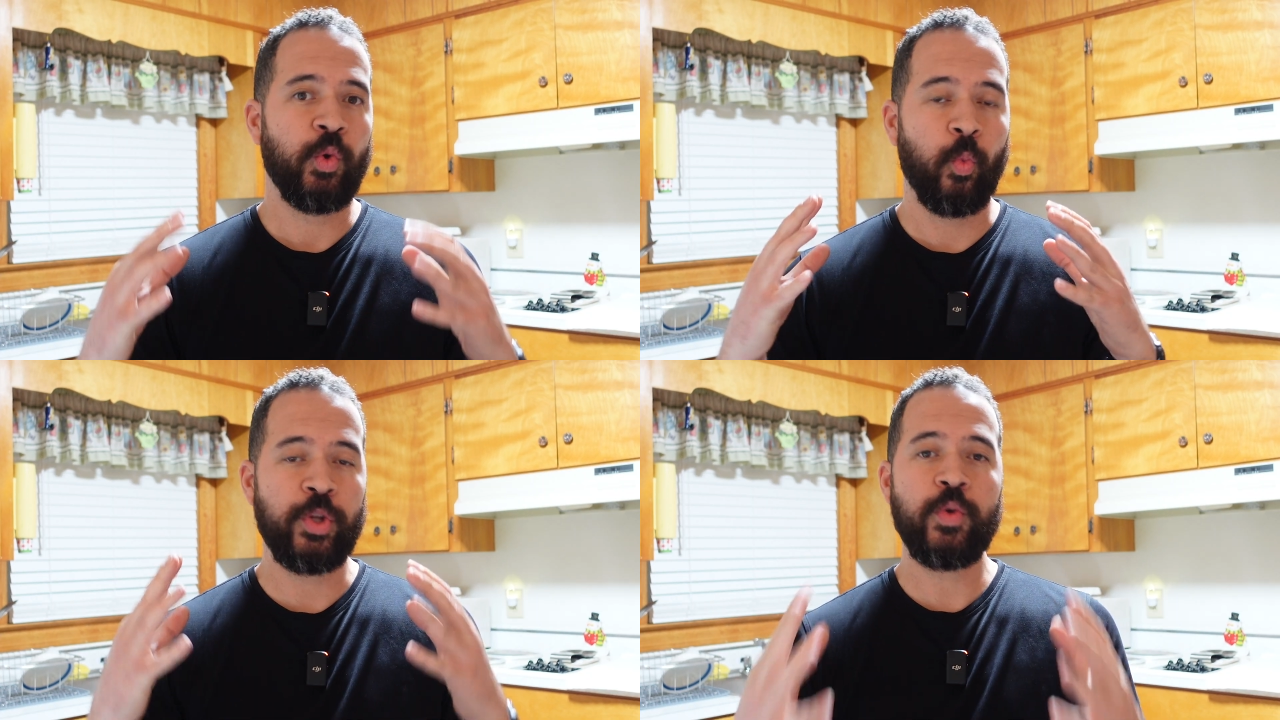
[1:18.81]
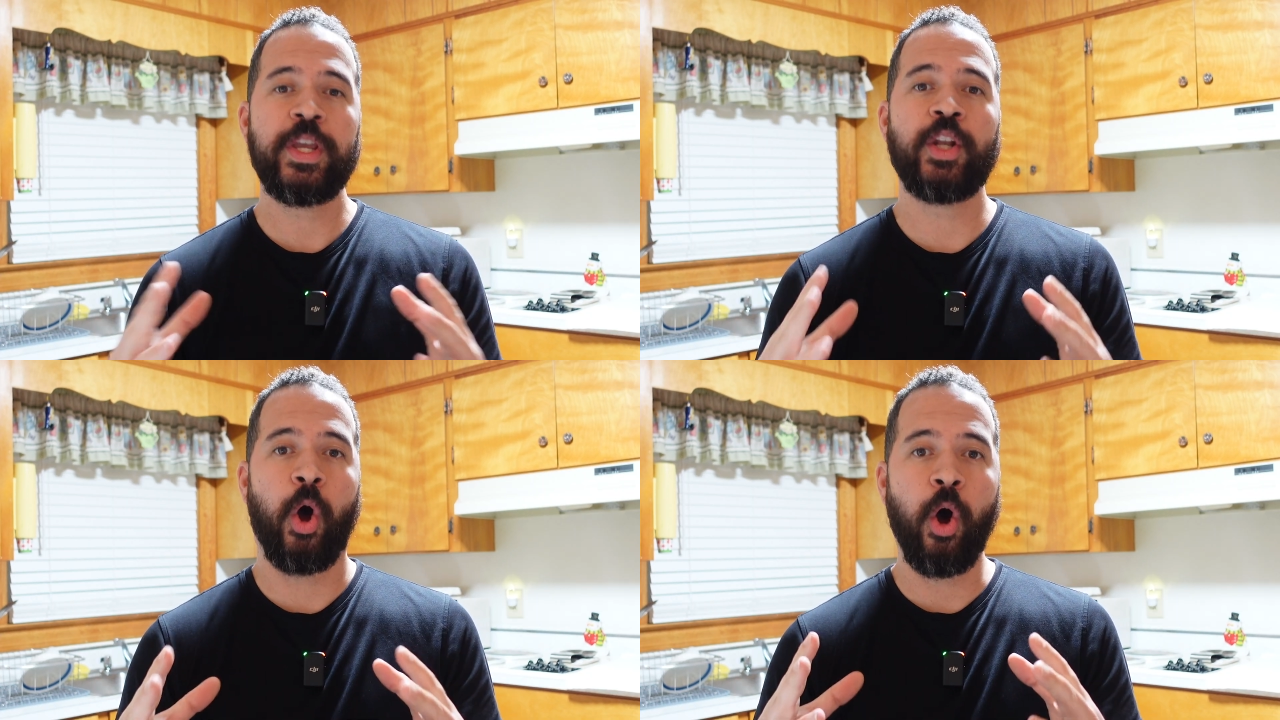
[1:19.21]
when you
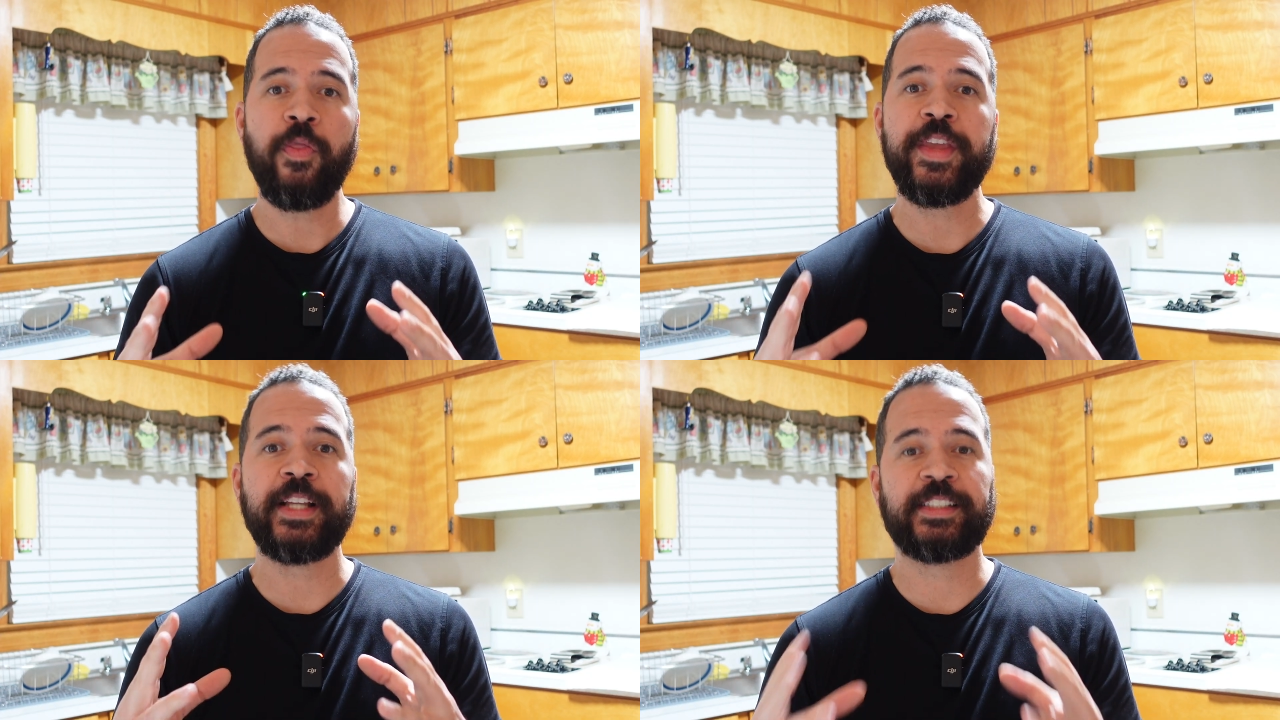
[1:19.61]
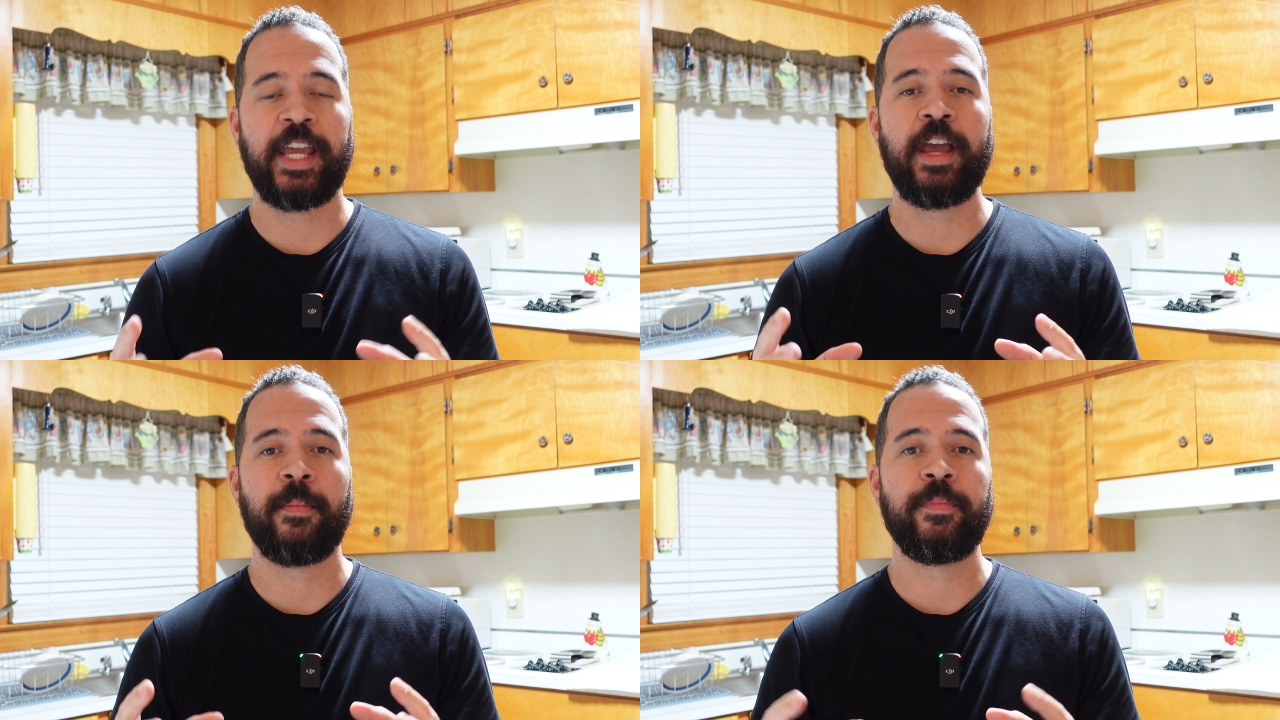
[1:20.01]
get on the
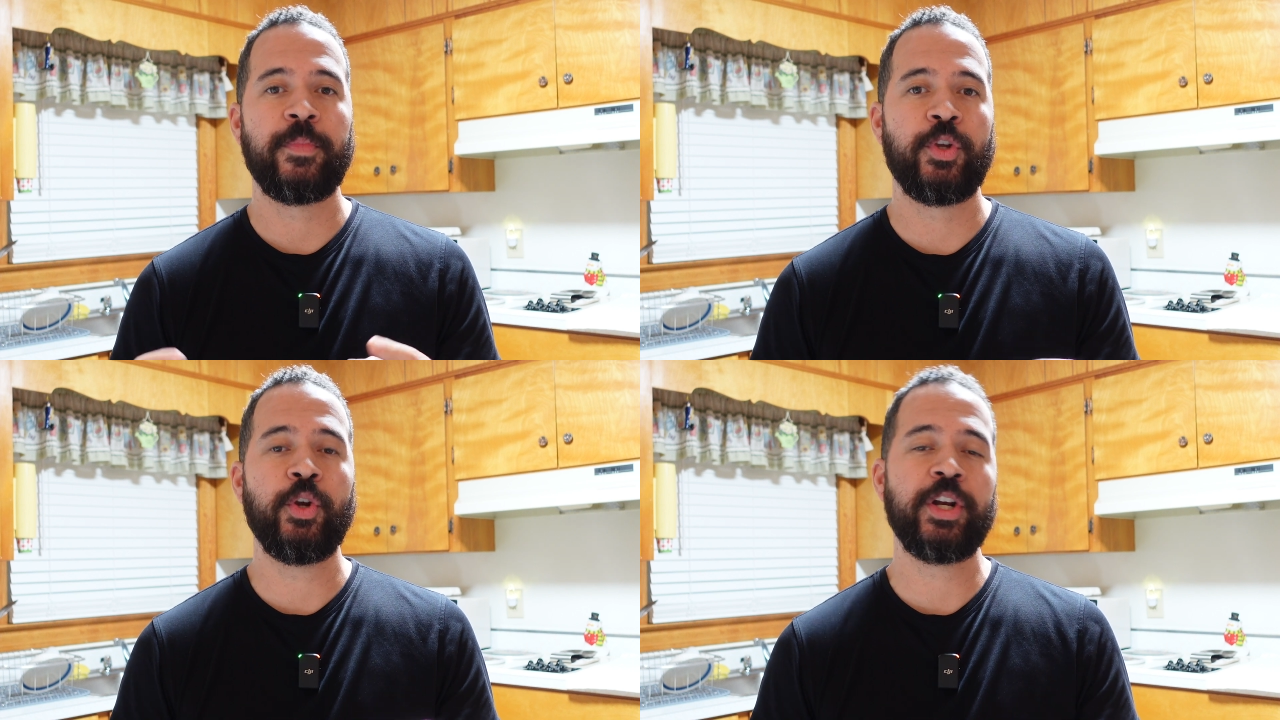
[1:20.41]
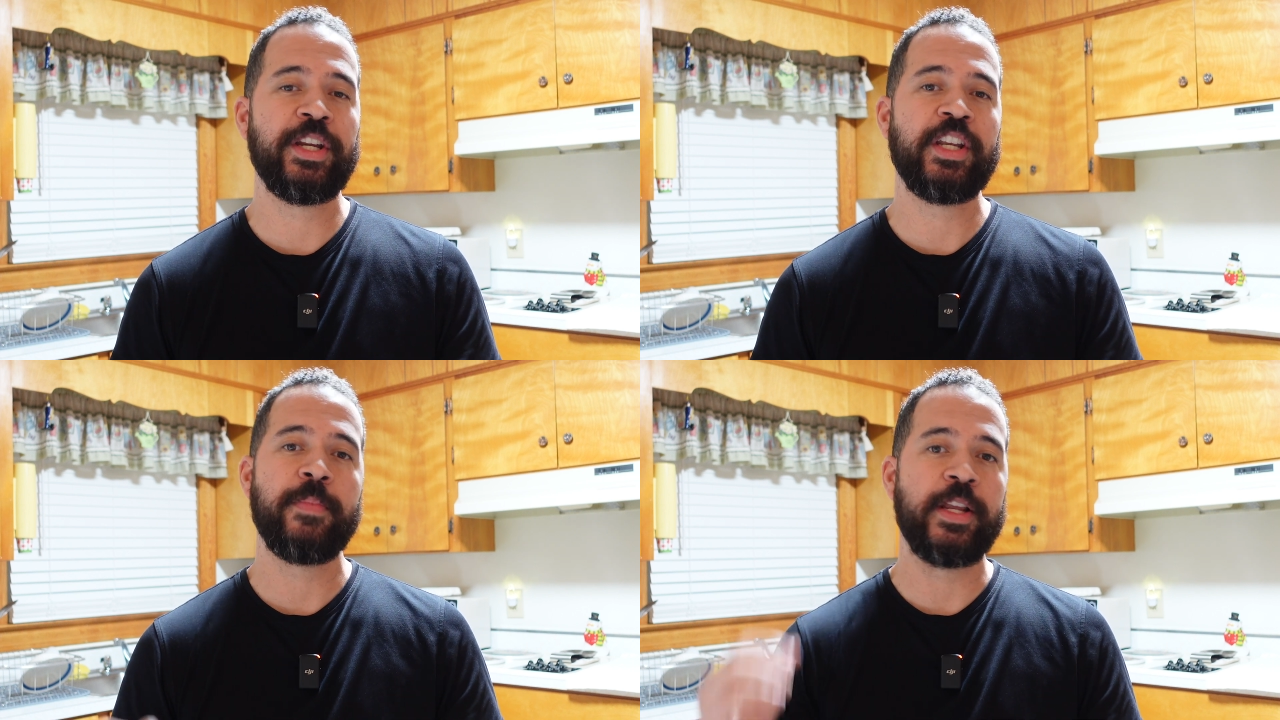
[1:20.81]
exam, you're gonna
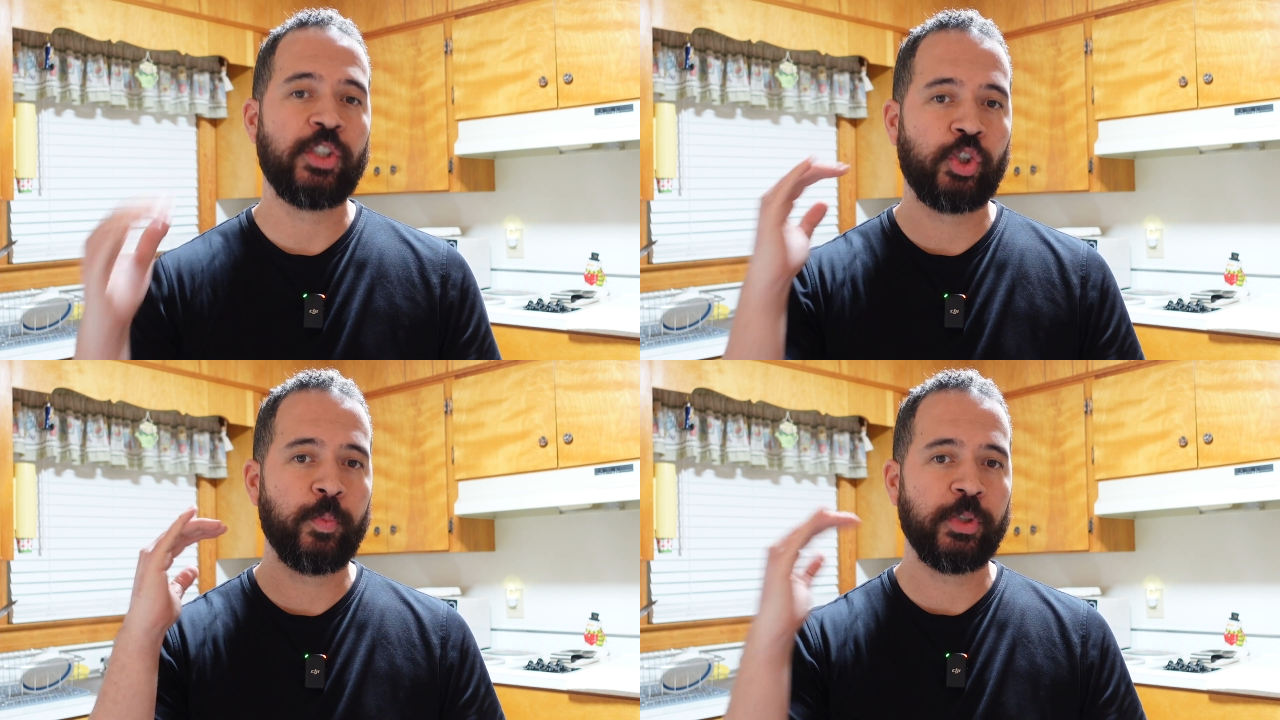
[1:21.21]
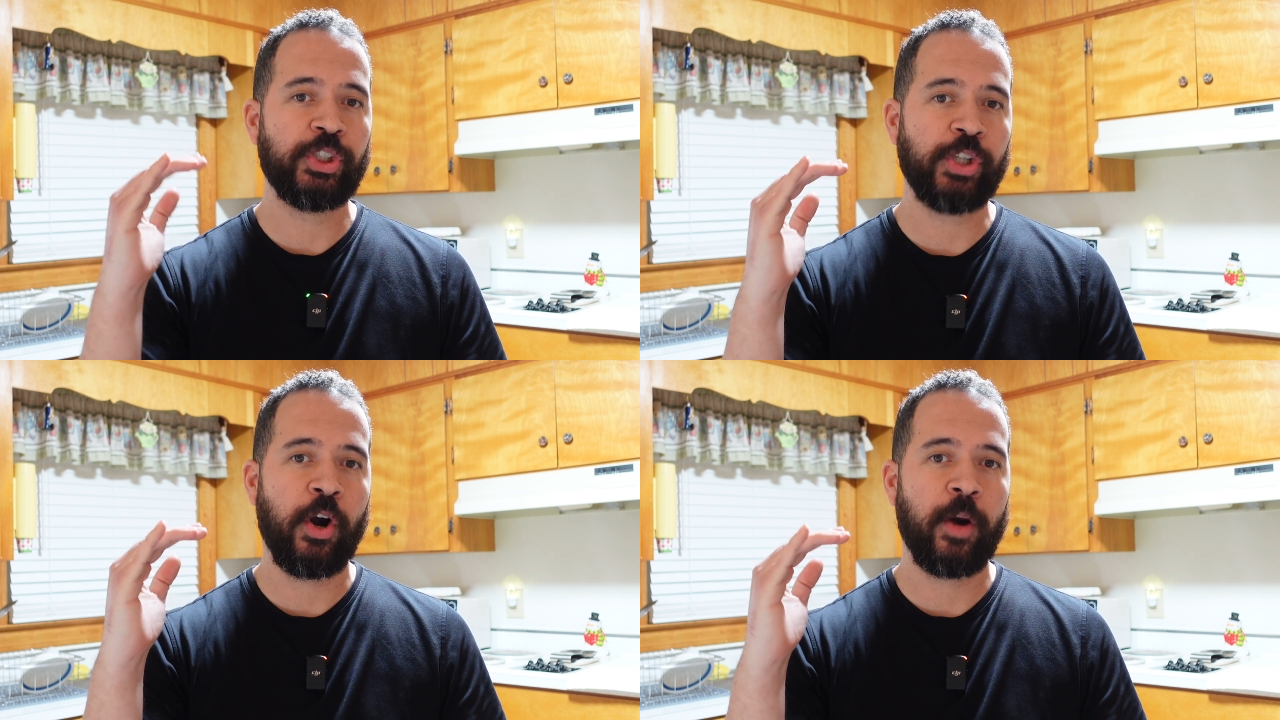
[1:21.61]
need to be super
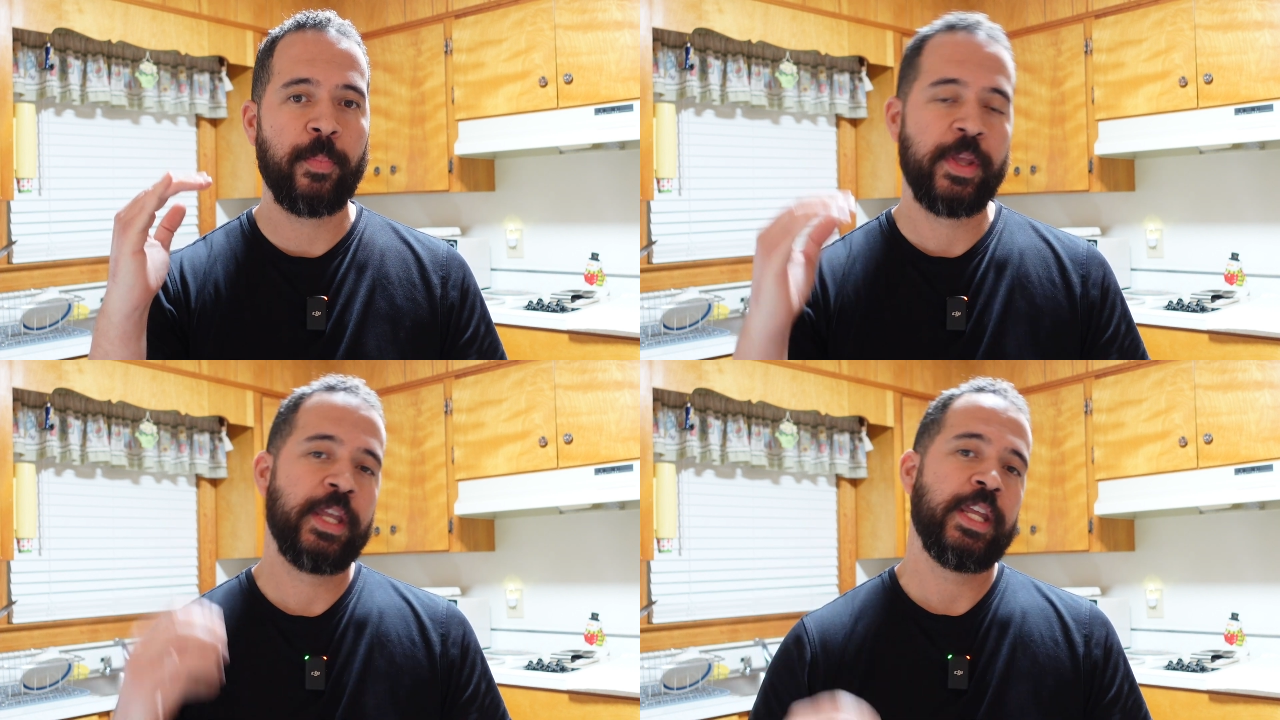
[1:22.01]
sharp